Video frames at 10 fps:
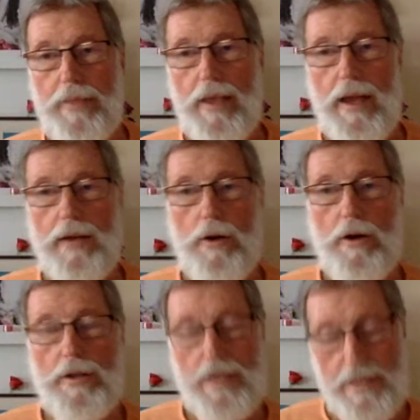and all
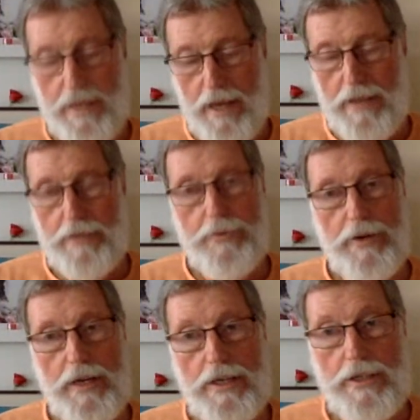these kinds of
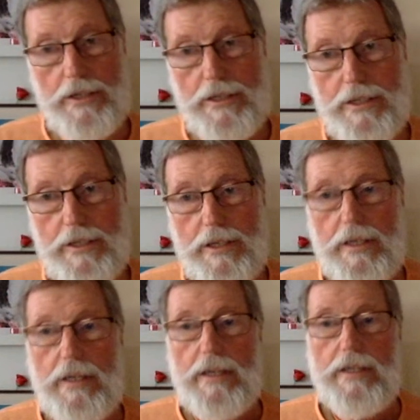creatures.
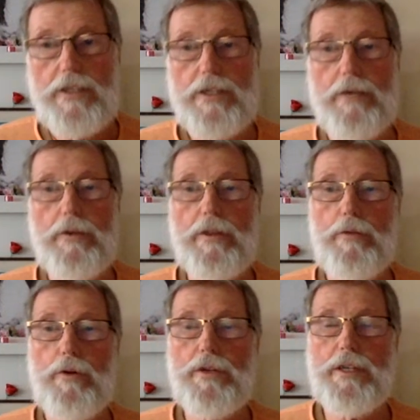The Shiva
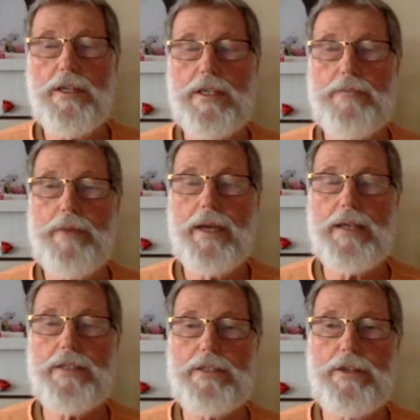devotees make a
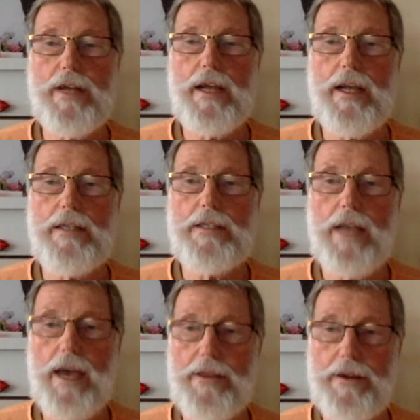strange
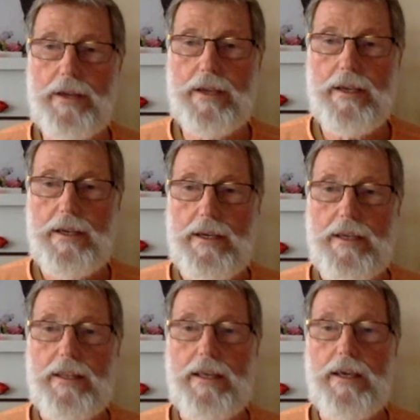gathering,
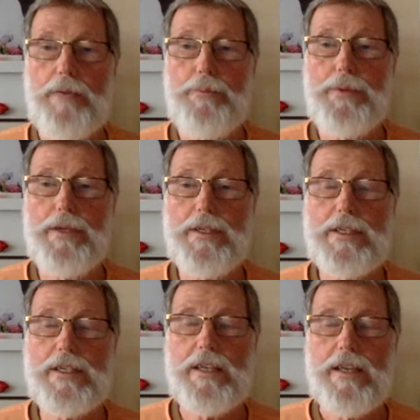the
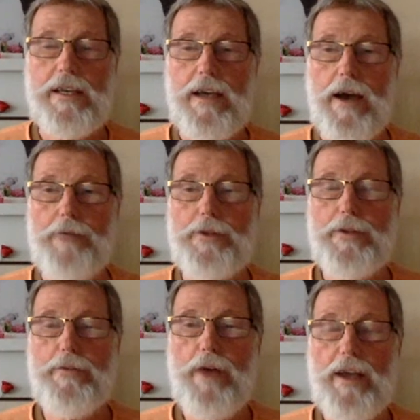hippies of the
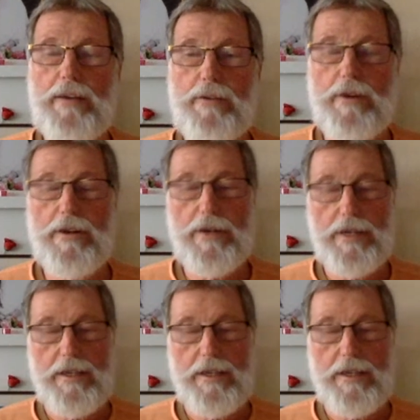divine world.